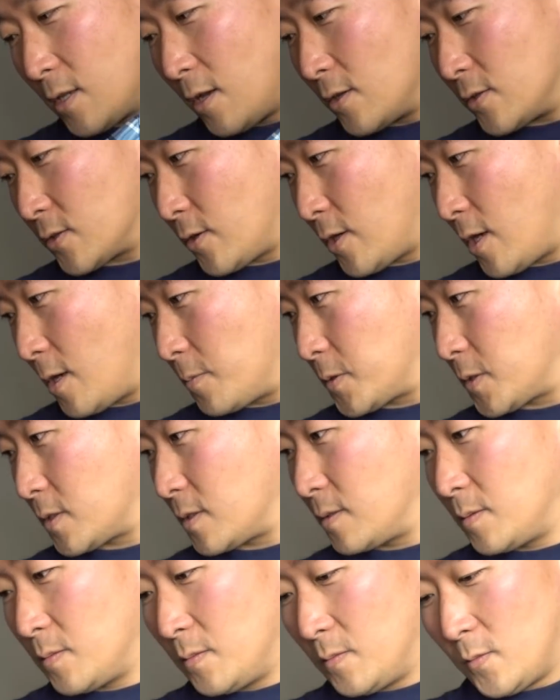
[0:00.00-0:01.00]
also
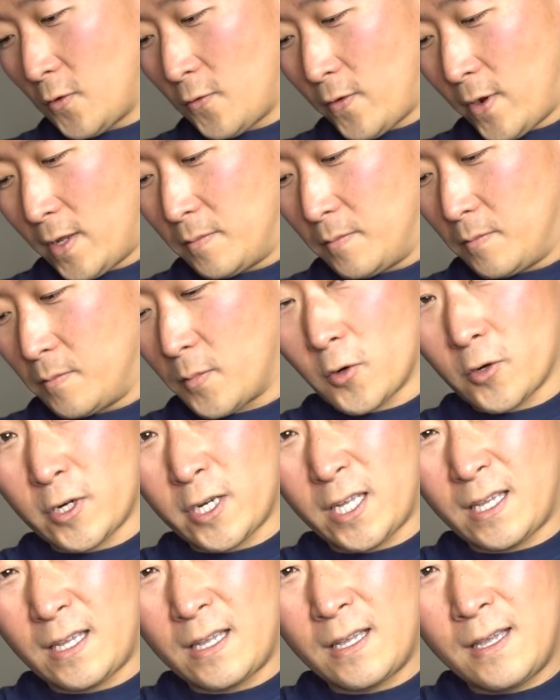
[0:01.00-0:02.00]
helps prevent
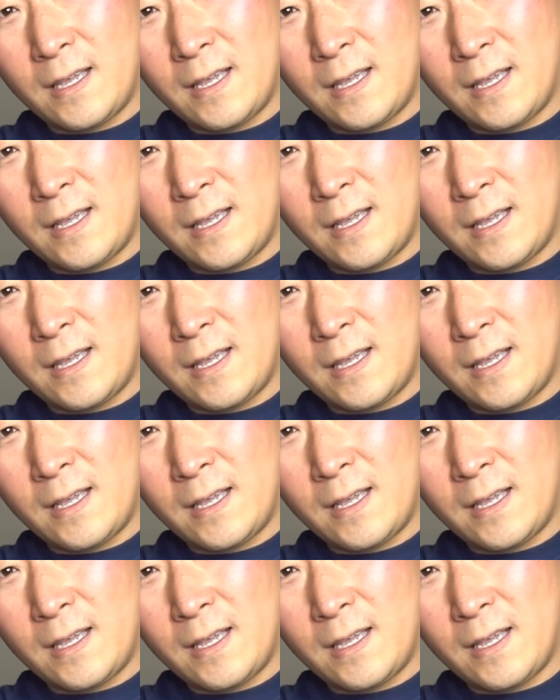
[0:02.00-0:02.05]
burning,